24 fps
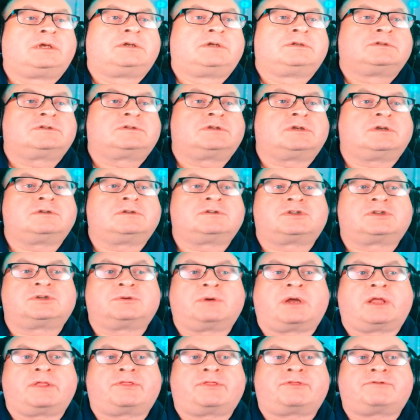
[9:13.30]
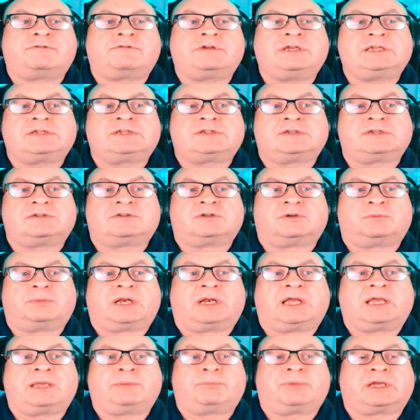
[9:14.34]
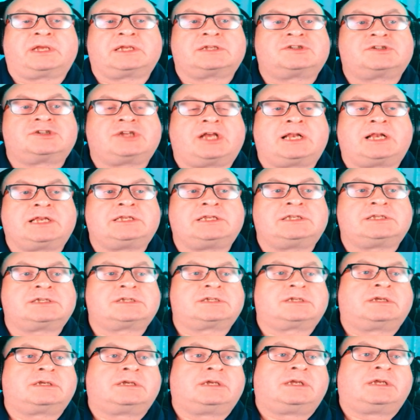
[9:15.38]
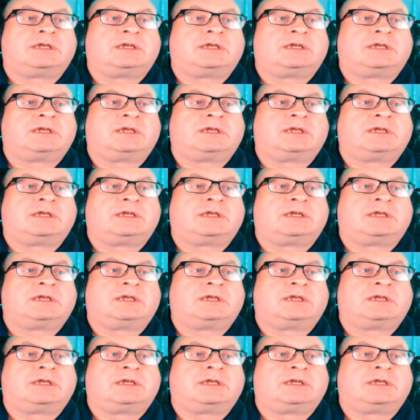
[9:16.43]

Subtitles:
Turn 2 and 3 is the double apex challenge.